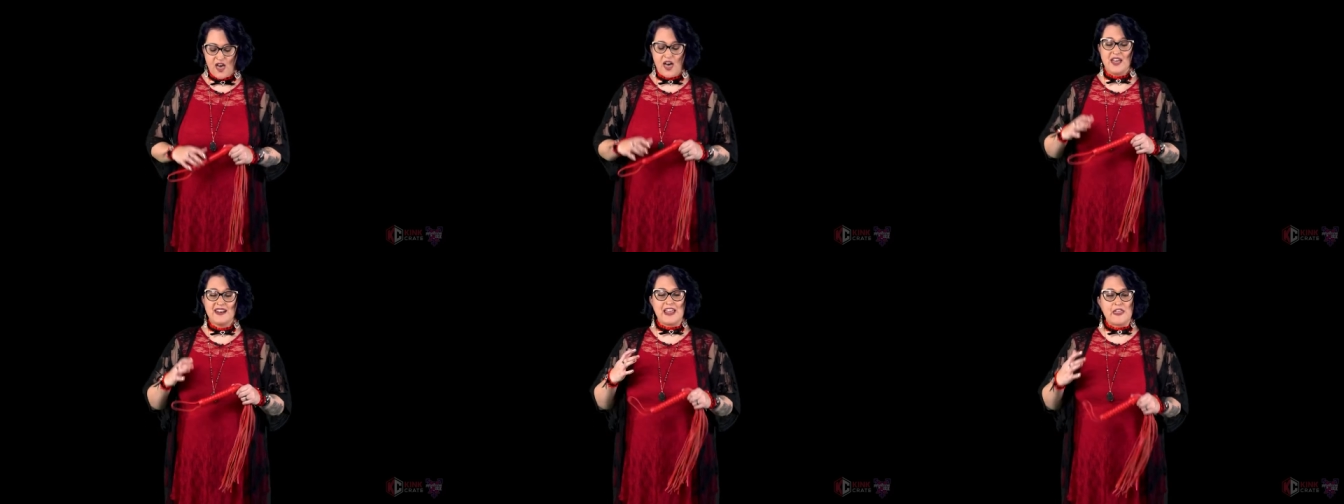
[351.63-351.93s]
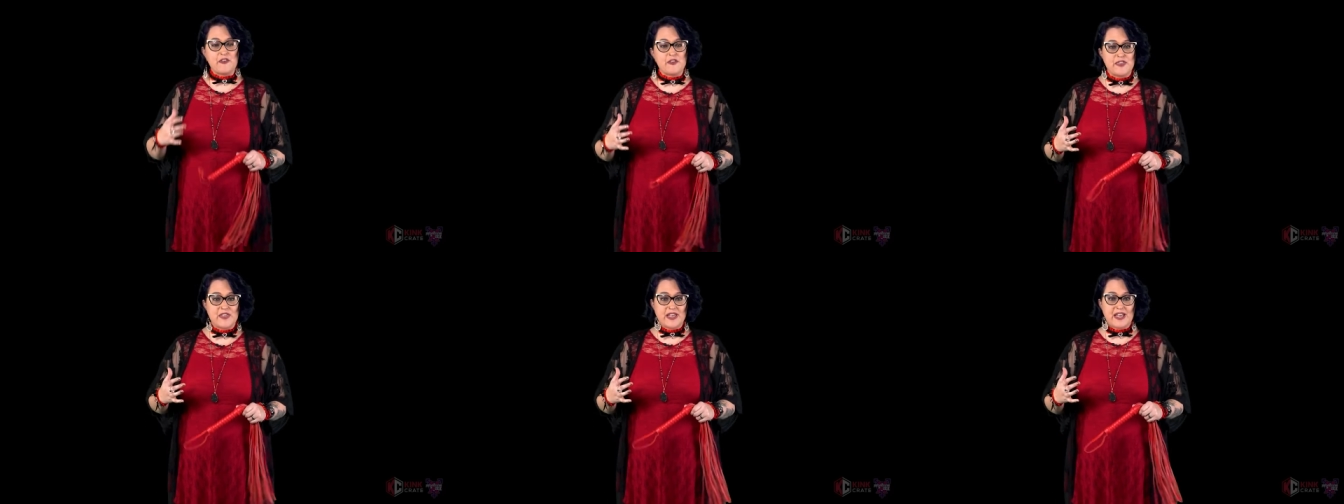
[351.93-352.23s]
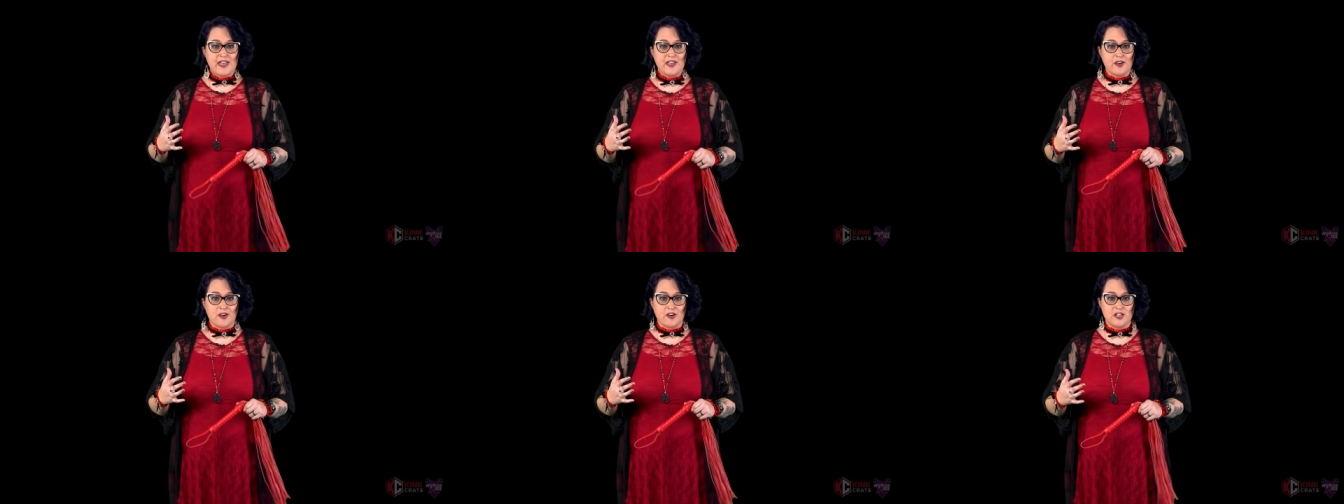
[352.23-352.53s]
Another thing
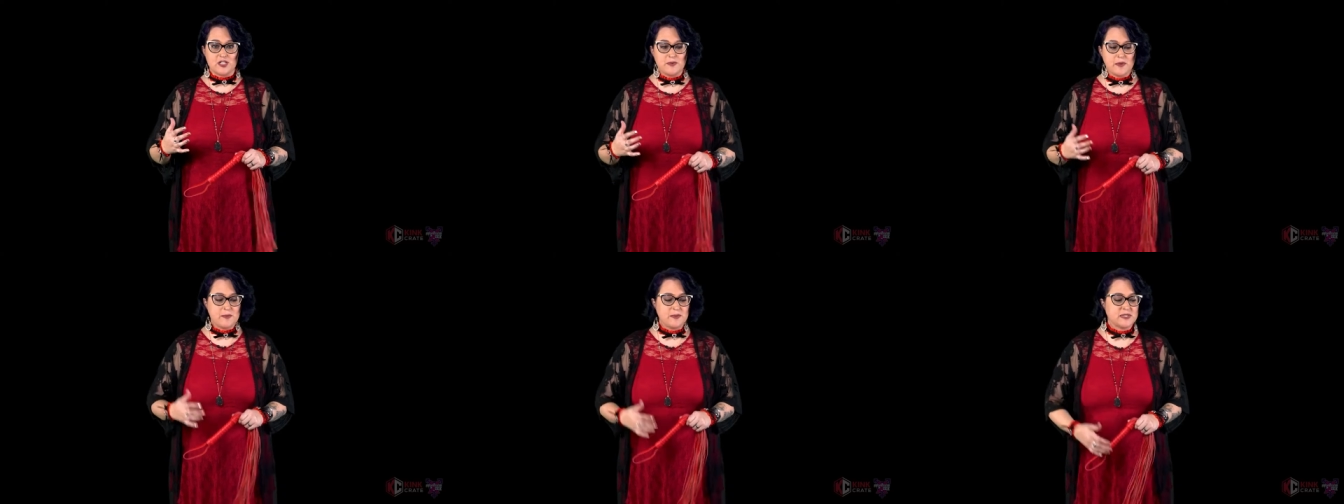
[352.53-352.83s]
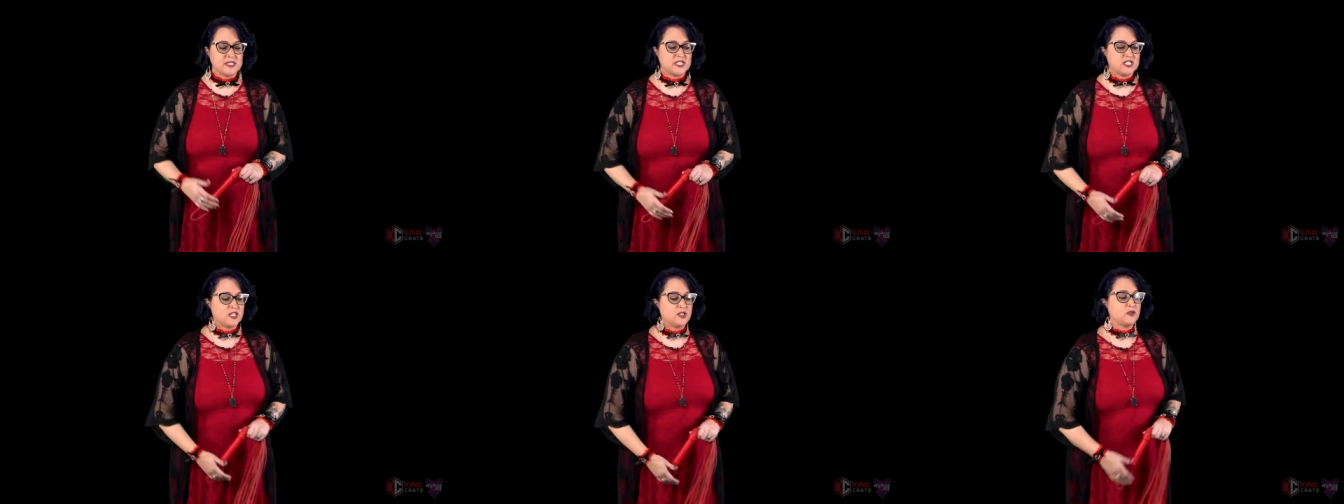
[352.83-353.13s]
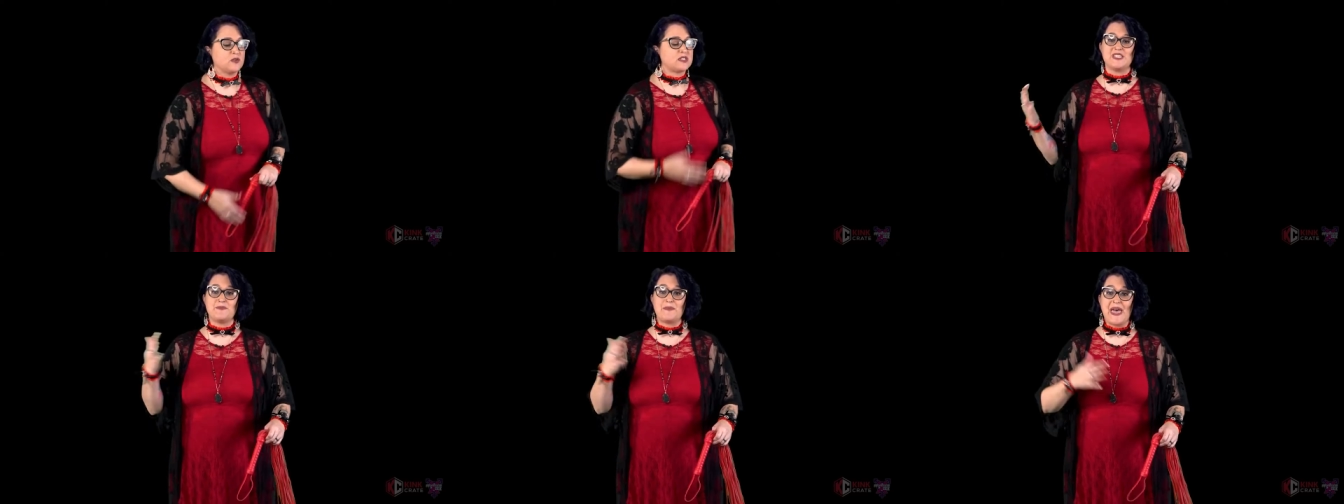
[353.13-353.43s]
I encourage people to
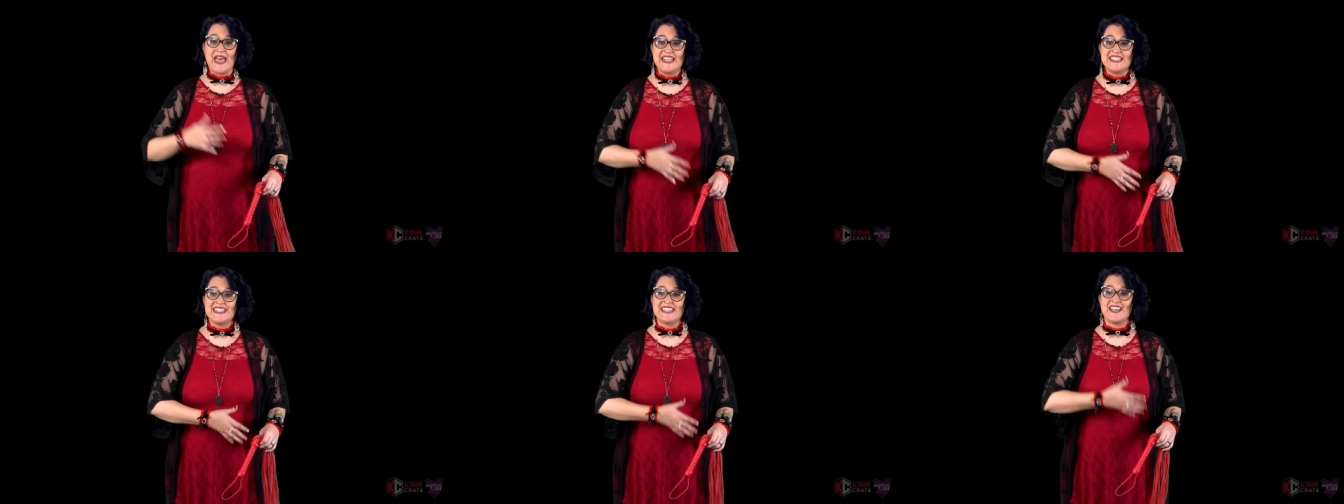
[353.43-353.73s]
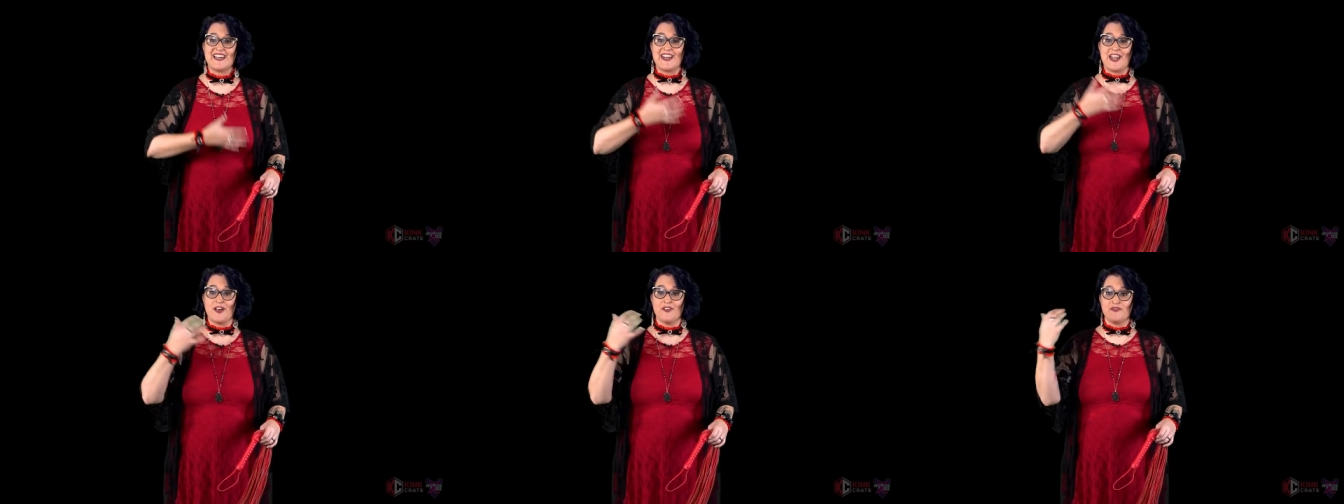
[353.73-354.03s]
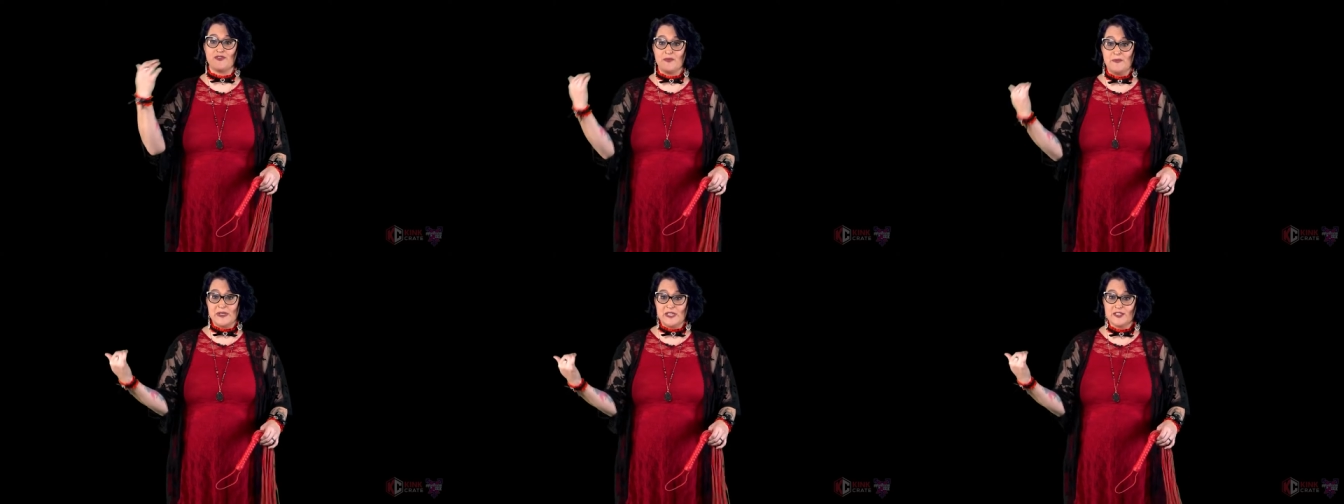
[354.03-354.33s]
do, depending on how
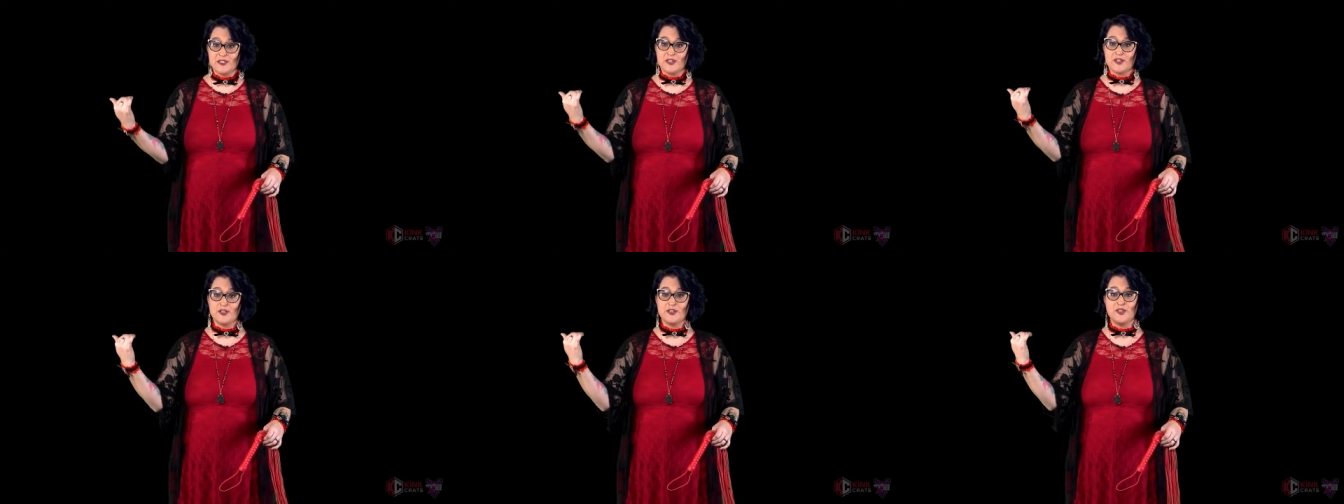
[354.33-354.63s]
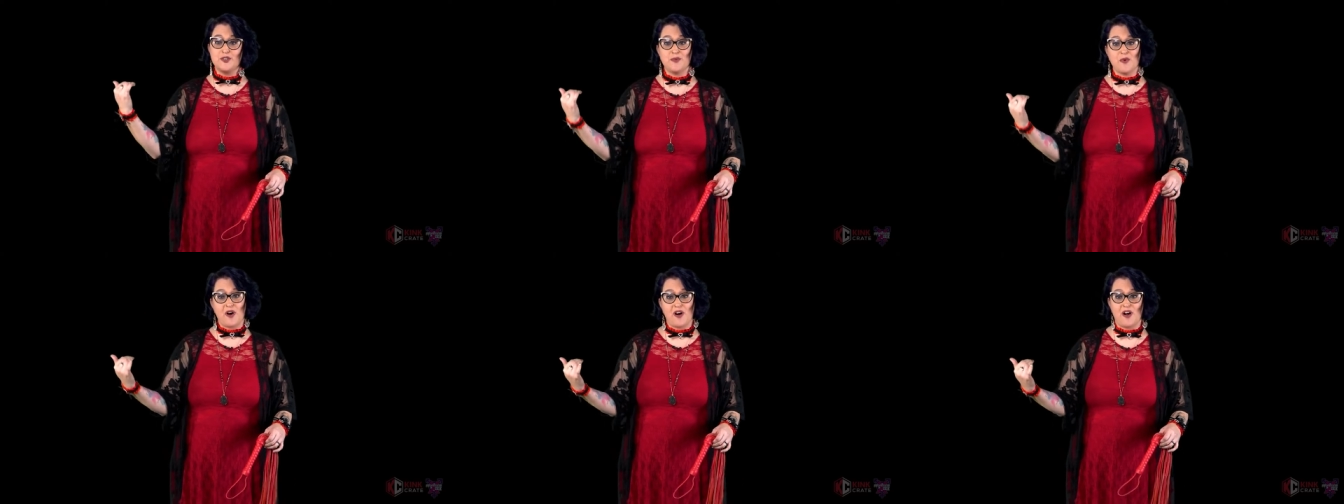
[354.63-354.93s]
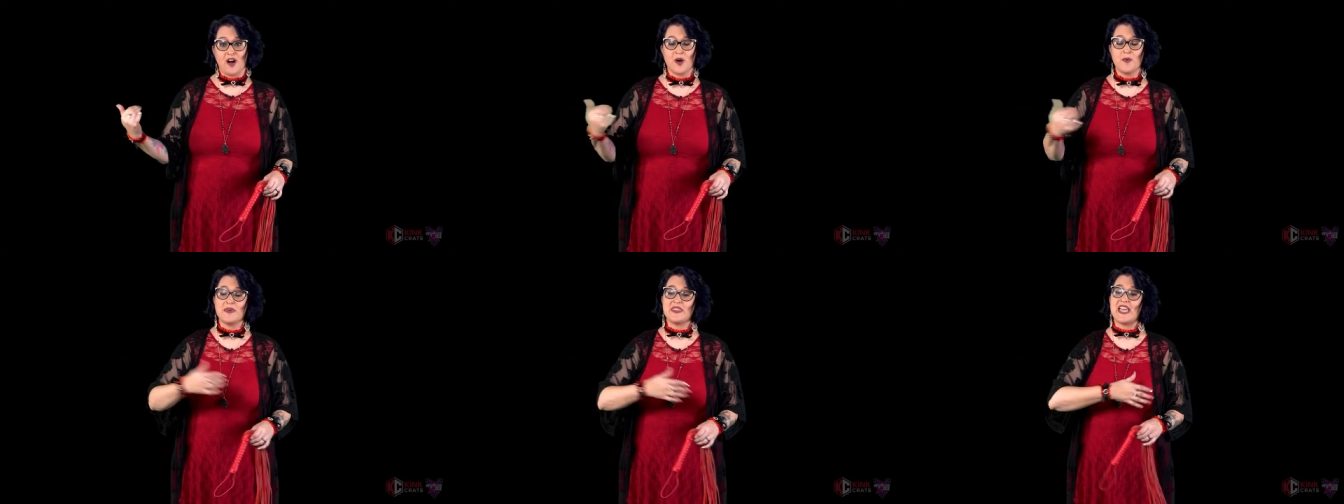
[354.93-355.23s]
familiar you
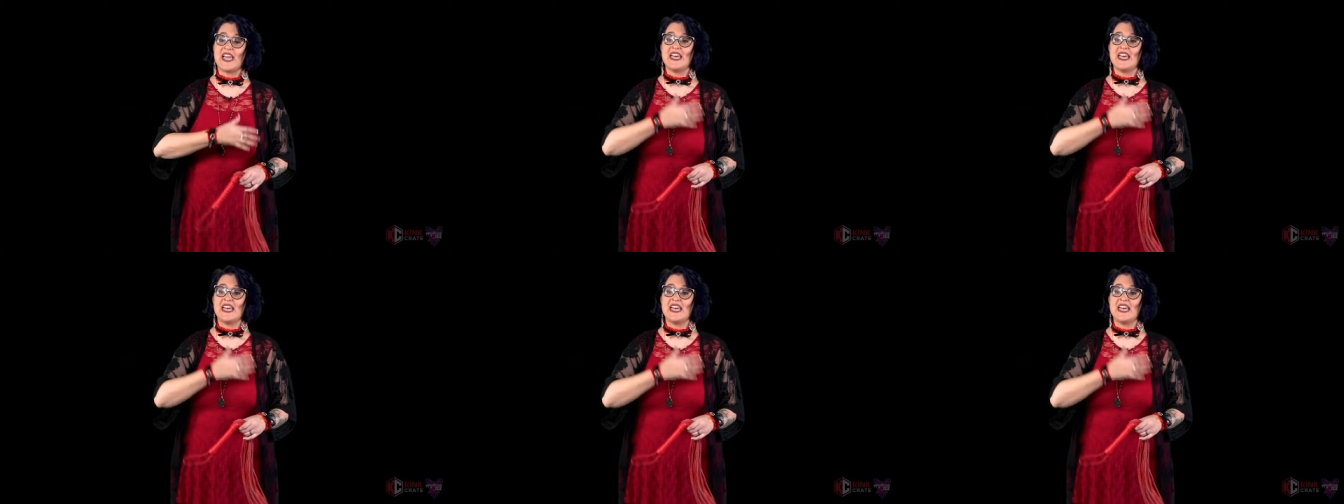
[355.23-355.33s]
are with